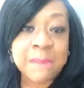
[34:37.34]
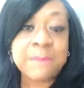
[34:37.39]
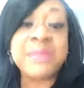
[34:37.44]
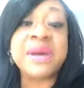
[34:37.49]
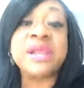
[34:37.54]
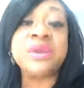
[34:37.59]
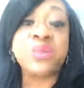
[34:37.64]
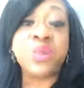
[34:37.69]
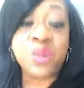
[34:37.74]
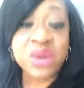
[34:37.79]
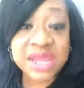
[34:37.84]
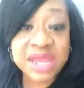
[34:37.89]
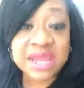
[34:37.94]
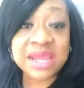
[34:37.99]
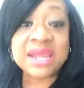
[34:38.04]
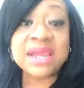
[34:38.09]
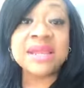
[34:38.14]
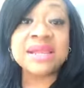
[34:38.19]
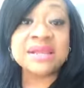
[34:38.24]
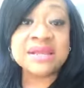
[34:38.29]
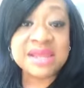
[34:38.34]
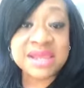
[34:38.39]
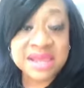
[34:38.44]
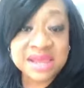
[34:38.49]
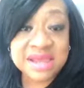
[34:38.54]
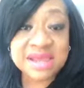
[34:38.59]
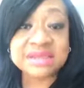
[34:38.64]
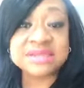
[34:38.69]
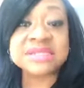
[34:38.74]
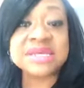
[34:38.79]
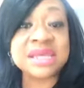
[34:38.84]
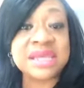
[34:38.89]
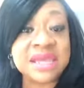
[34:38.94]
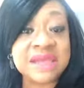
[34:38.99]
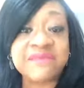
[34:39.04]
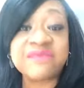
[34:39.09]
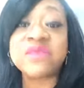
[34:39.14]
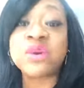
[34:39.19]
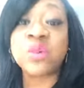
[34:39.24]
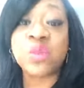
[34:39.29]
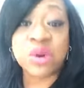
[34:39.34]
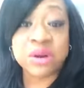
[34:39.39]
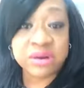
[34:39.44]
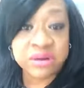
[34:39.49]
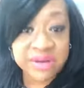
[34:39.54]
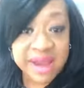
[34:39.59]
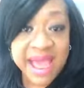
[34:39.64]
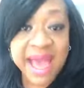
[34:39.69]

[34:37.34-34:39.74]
But we need to get the word